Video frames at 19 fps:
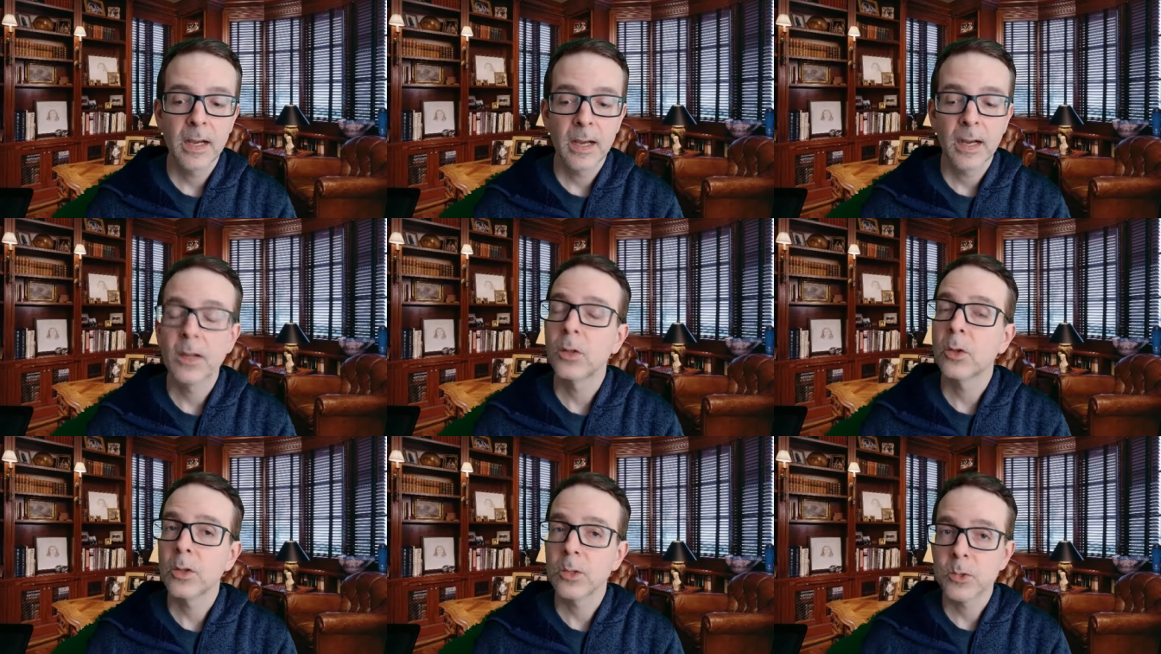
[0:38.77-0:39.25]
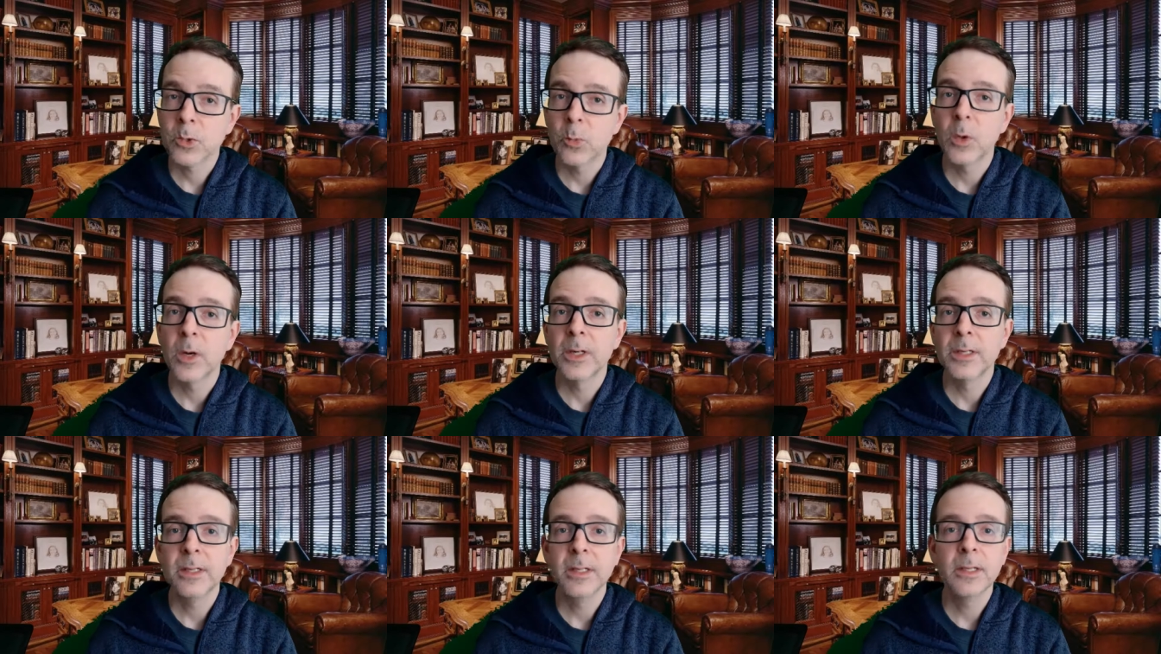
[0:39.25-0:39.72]
I lost
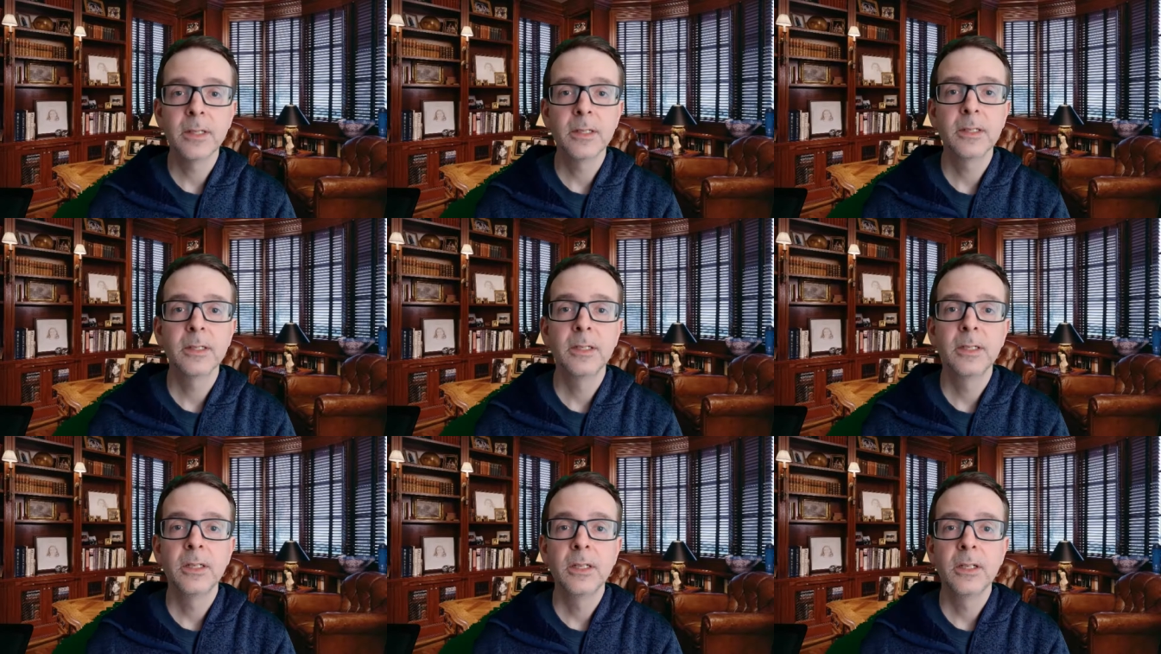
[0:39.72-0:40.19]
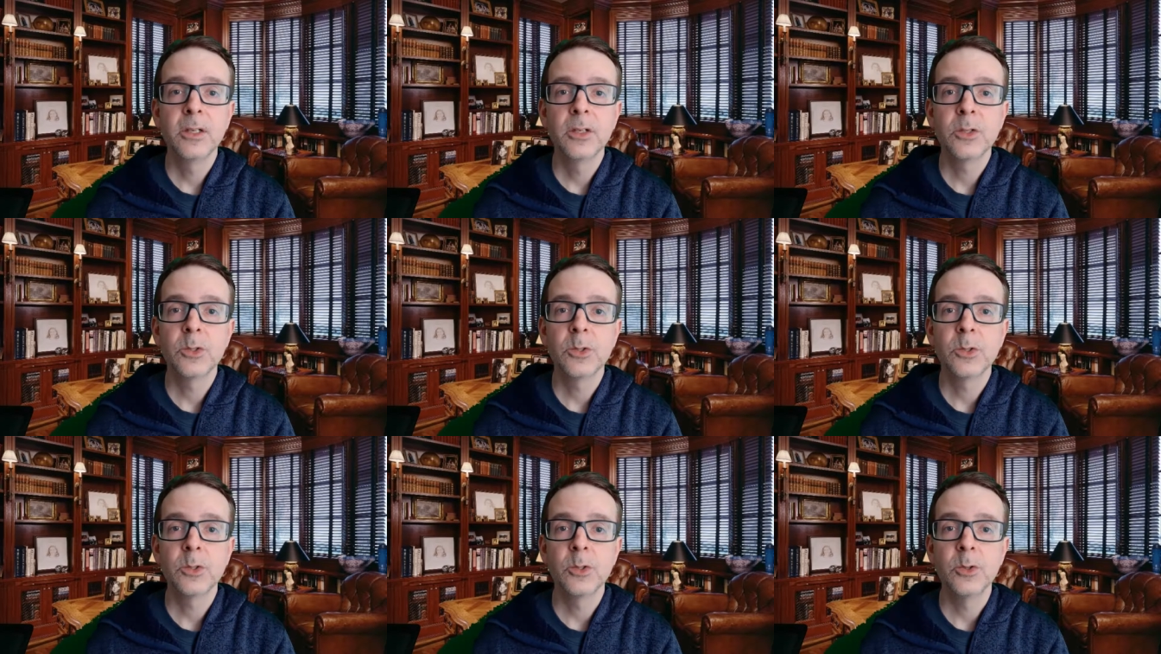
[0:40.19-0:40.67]
one
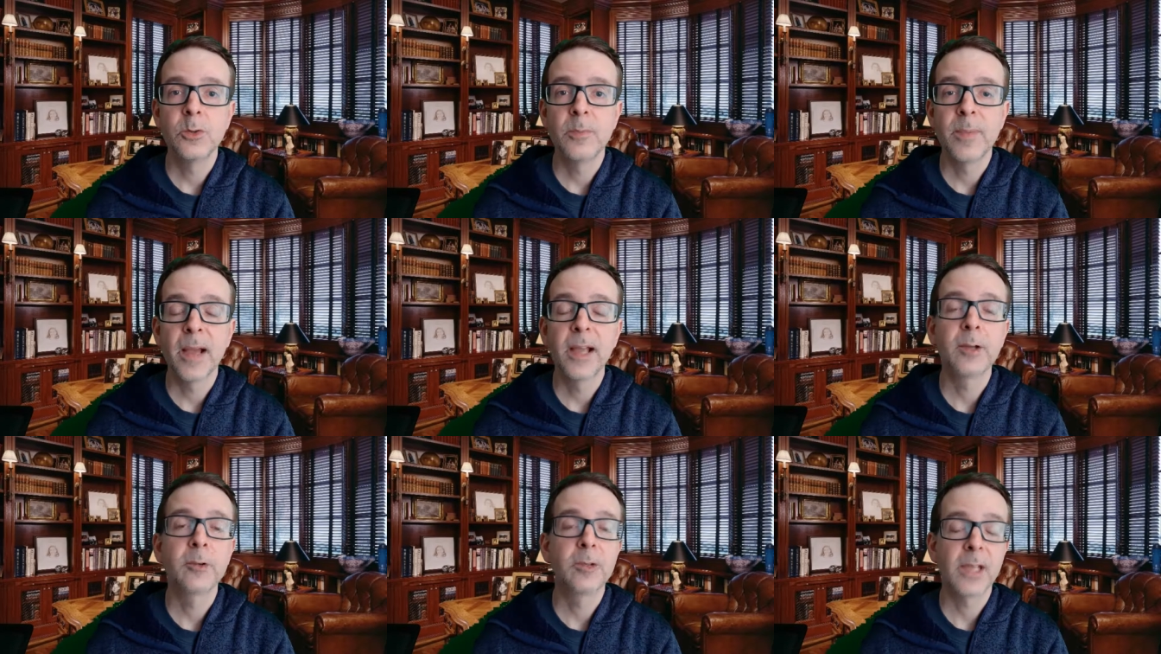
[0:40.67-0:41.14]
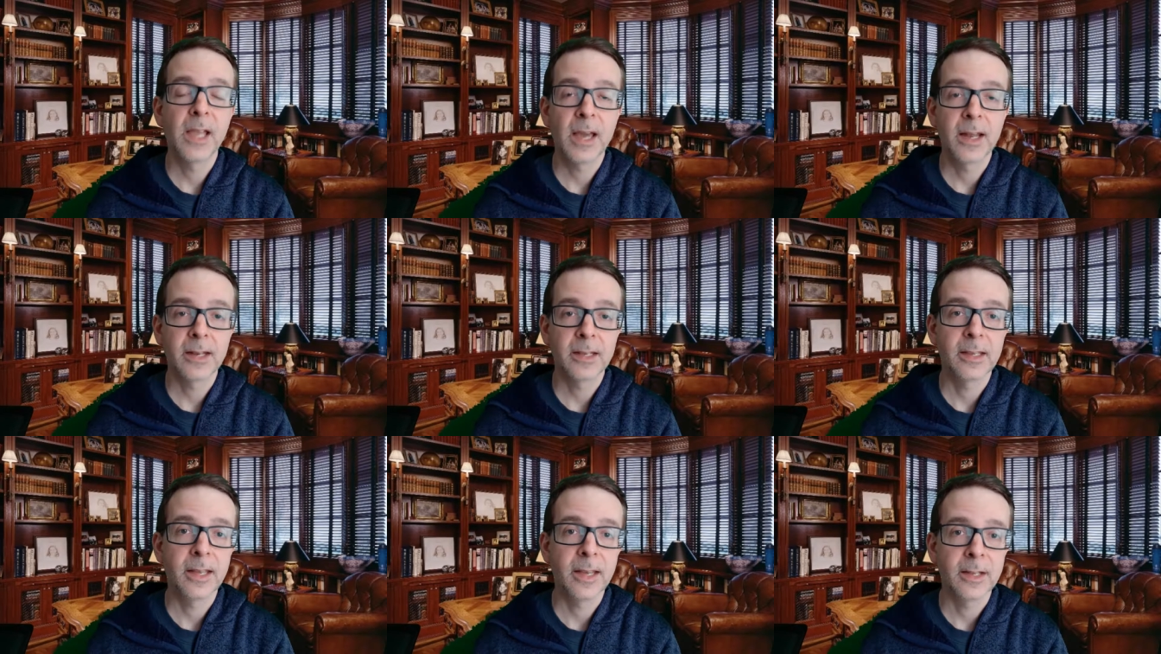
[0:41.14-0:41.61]
to
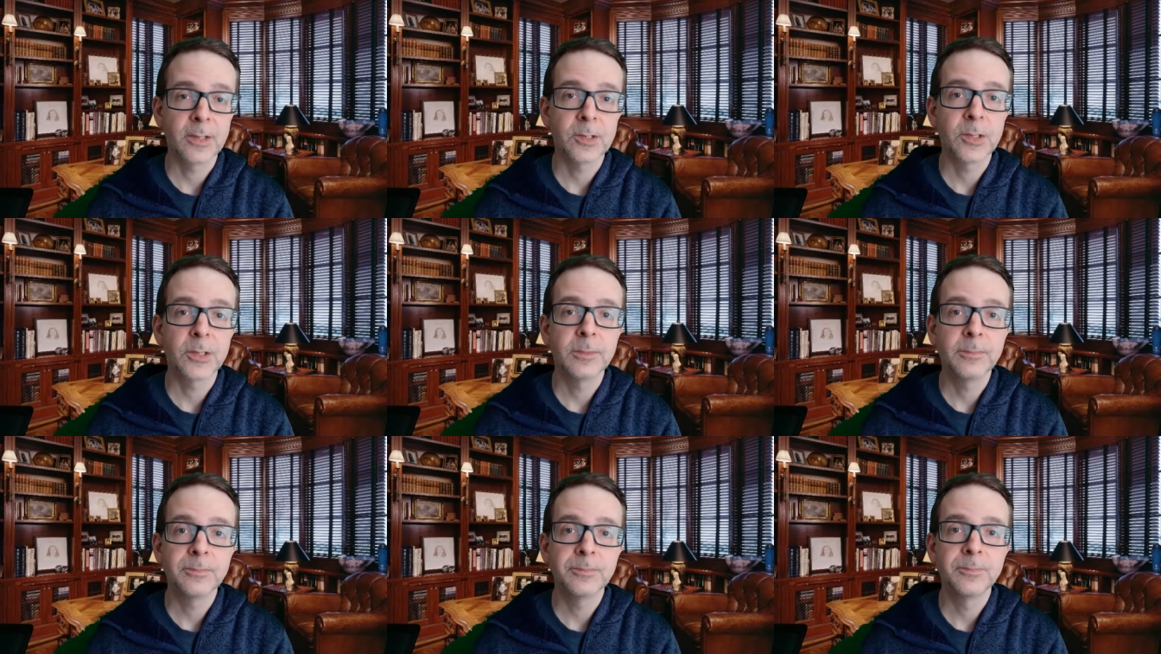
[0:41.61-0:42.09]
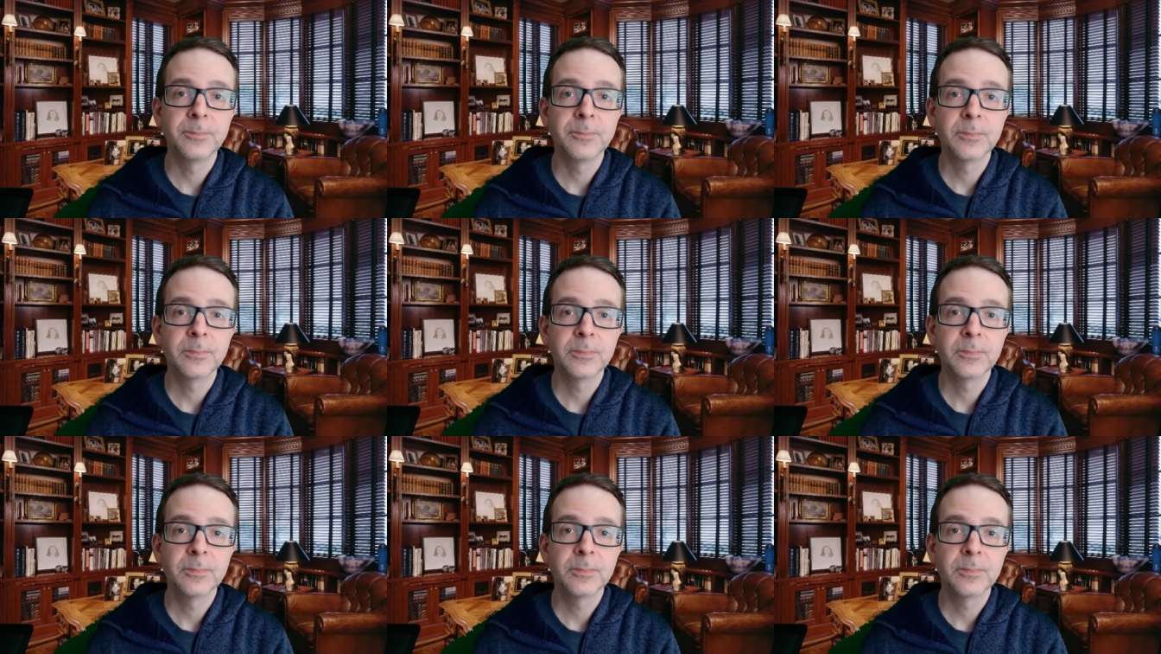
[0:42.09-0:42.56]
pancreatic cancer
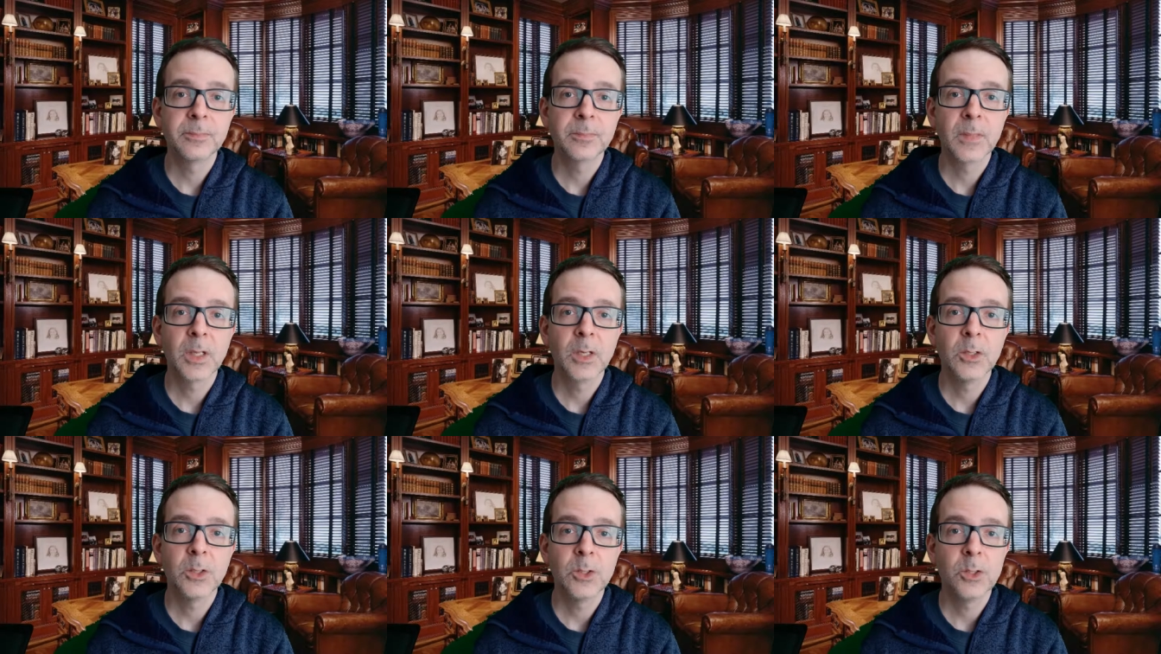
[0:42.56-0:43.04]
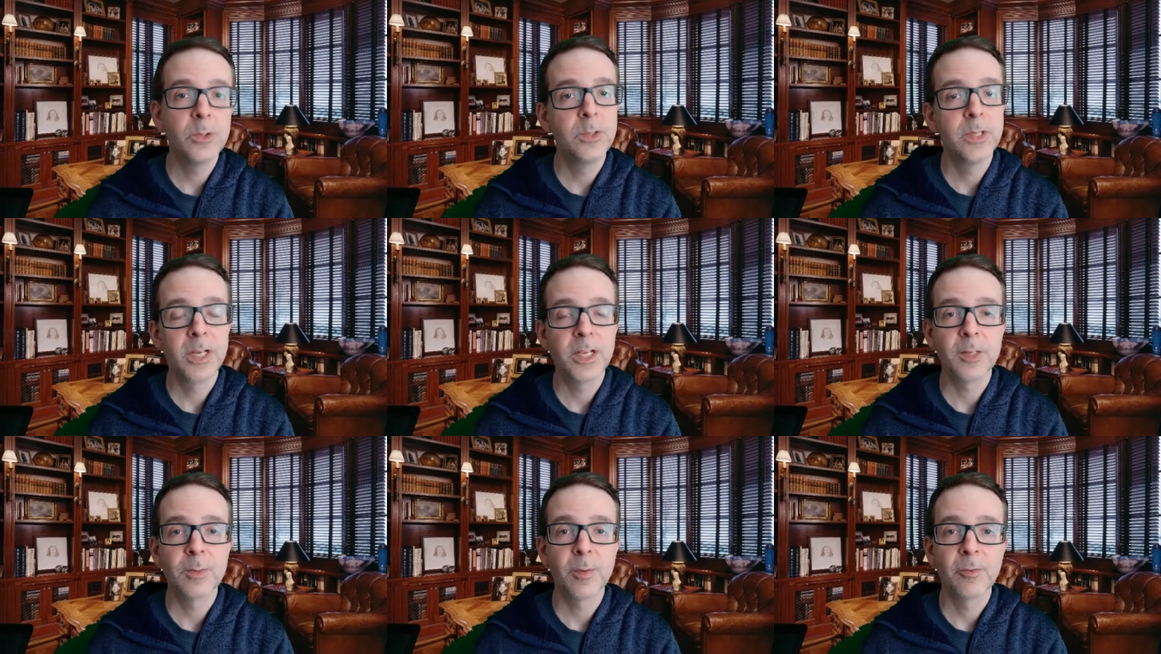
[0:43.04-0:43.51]
two
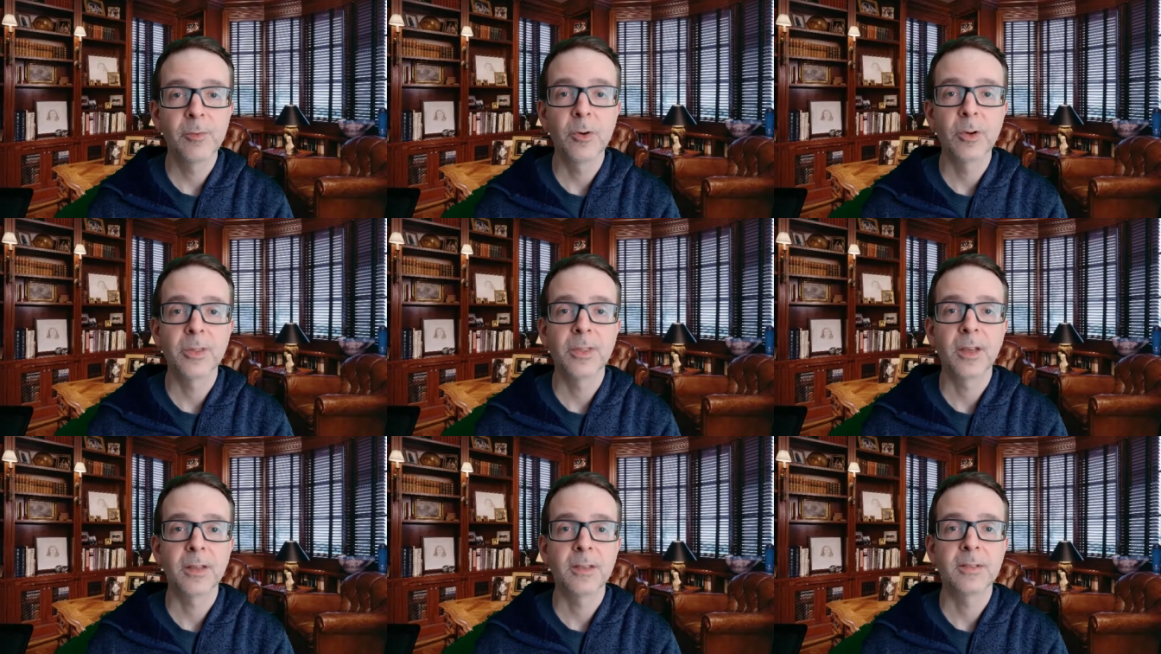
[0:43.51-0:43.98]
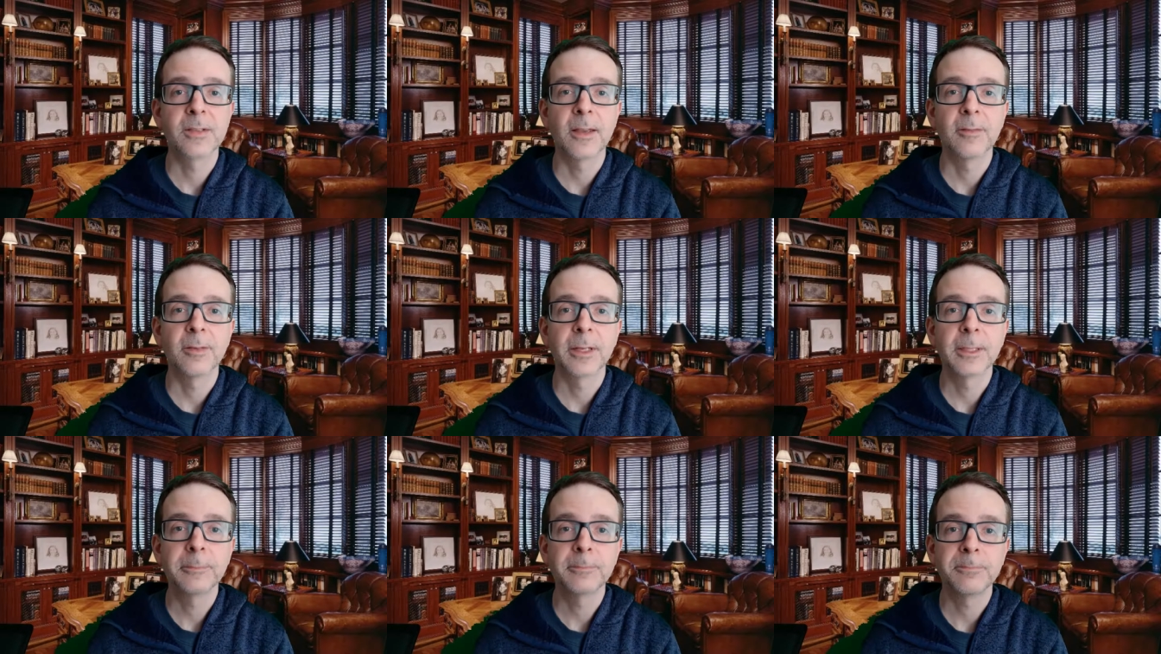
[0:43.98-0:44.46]
days before
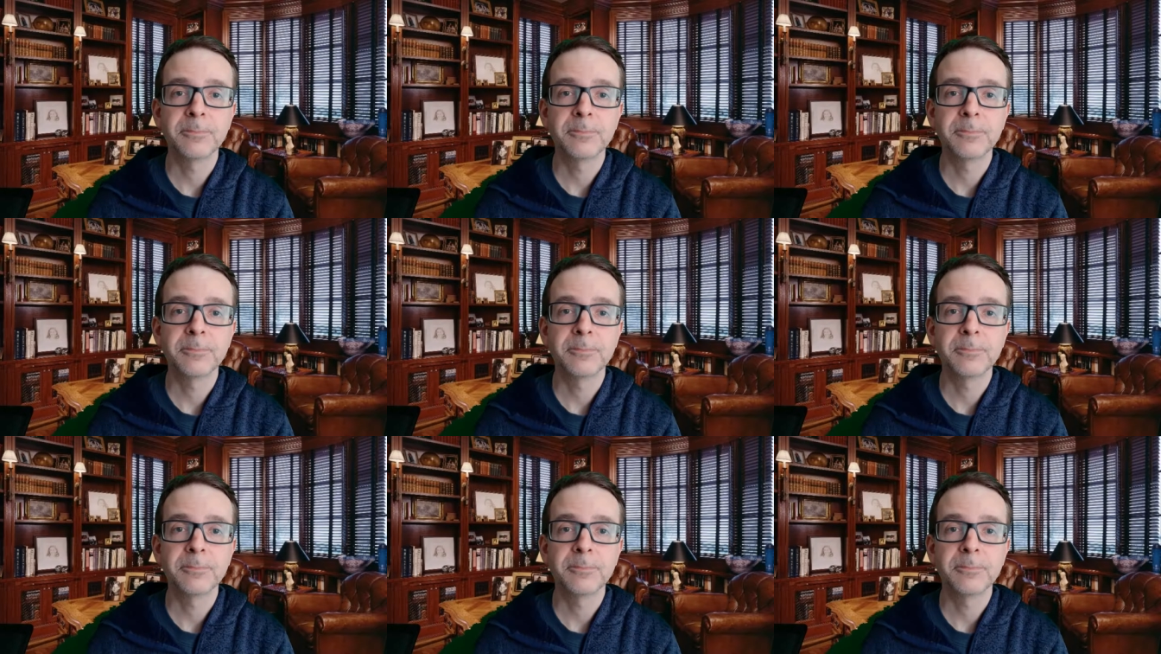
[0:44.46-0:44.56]
Thanksgiving.